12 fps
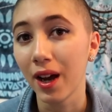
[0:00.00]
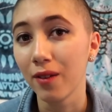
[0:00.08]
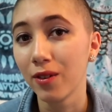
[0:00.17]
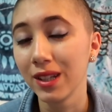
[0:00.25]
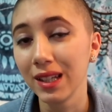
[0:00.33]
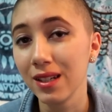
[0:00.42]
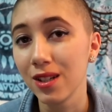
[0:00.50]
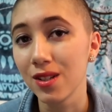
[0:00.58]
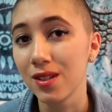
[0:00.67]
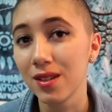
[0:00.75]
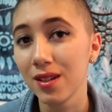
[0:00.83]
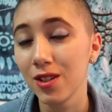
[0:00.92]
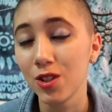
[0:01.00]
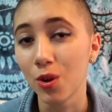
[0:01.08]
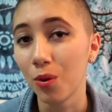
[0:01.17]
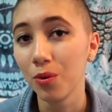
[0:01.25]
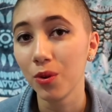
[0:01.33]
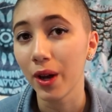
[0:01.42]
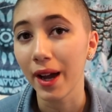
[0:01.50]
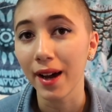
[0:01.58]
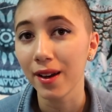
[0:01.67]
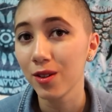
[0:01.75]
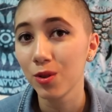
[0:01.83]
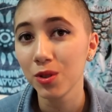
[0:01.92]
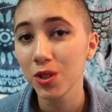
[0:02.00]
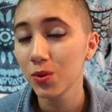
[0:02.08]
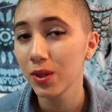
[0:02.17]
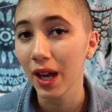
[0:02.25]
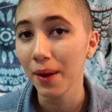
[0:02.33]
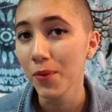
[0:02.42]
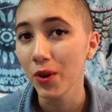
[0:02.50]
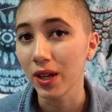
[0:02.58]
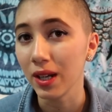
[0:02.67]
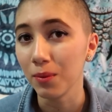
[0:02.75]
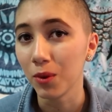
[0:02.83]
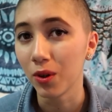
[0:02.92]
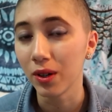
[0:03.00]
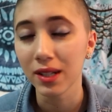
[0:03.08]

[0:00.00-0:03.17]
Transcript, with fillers: I really just don't know how to talk to a camera anymore.